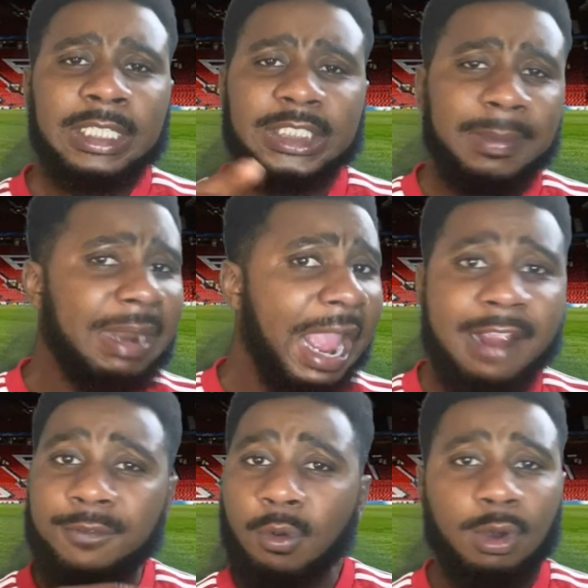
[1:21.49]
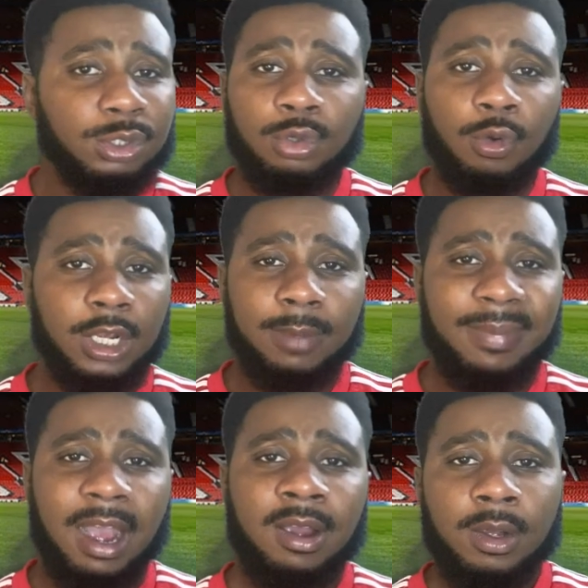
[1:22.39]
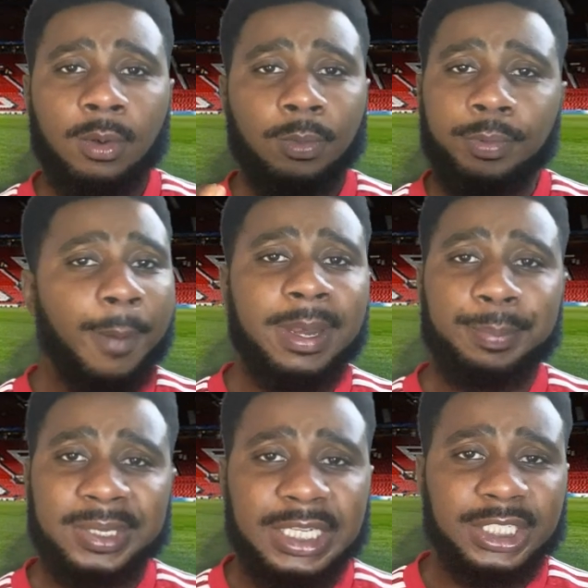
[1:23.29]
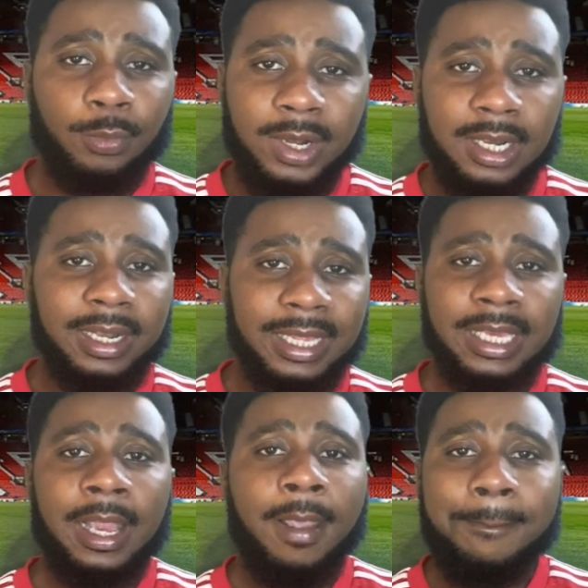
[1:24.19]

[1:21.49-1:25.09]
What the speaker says: The team that everyone was talking about, probably potentially winning the league.